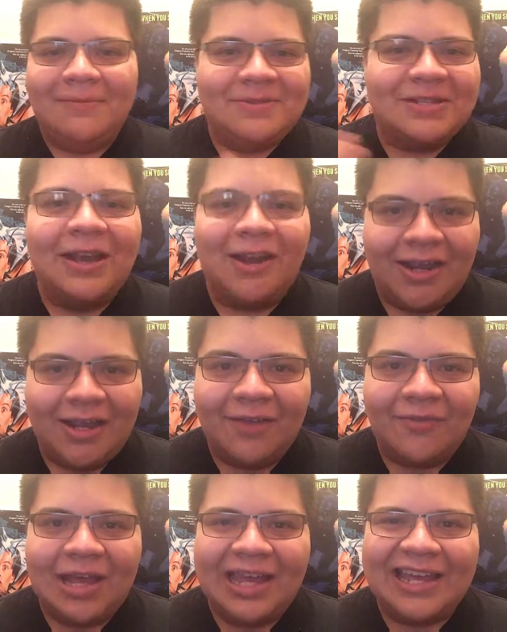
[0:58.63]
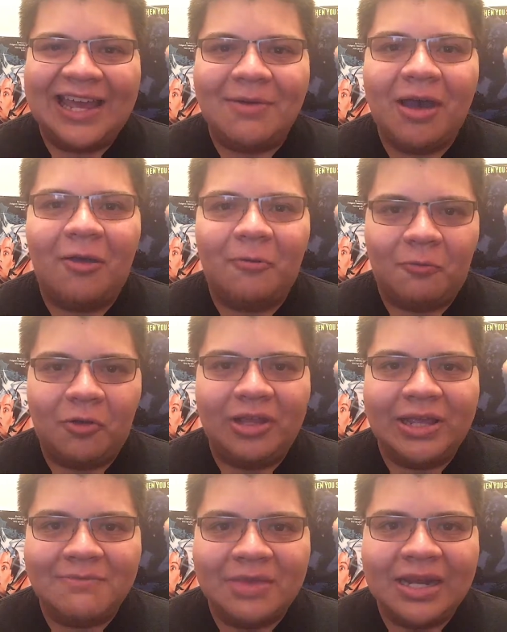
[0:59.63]
I'm sorry if I come out
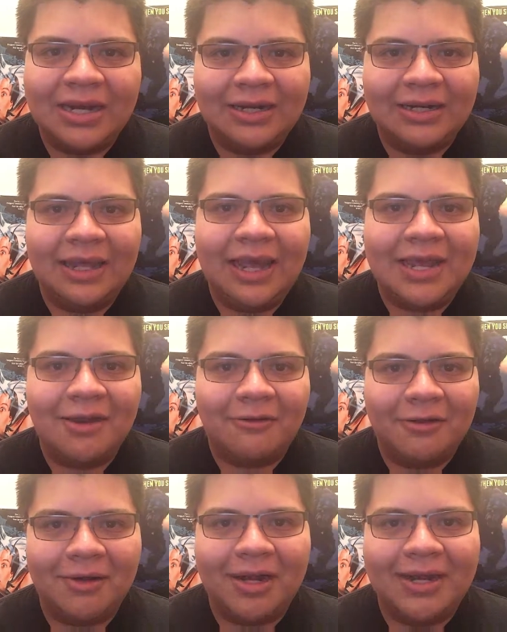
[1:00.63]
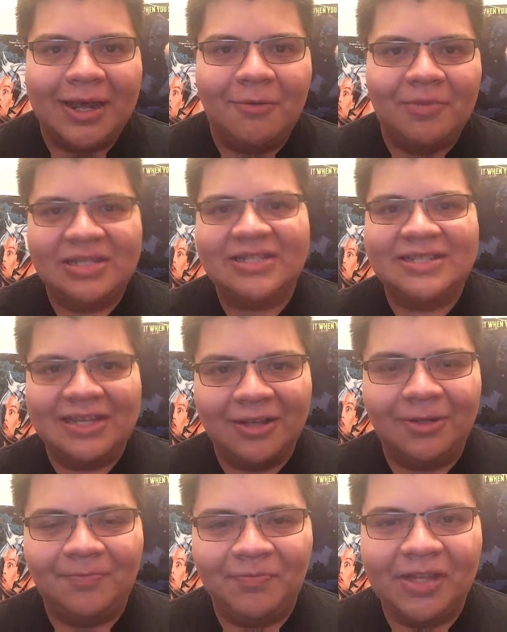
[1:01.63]
really mean and angry right now, but
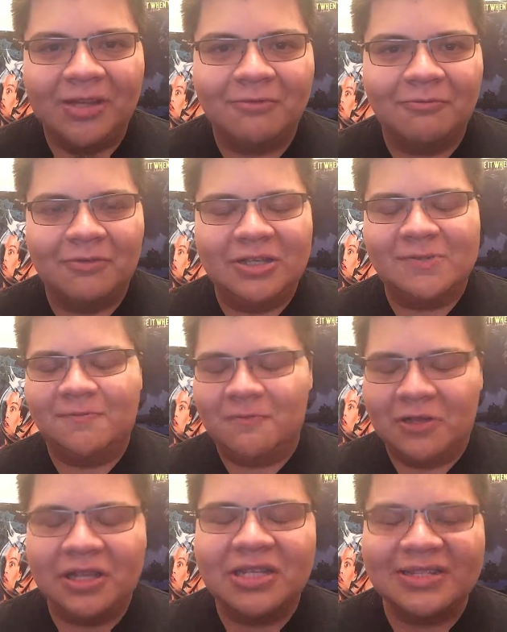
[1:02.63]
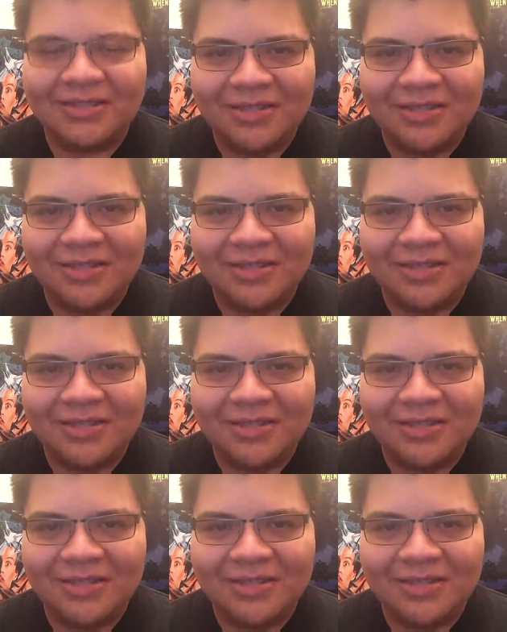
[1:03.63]
still, it is really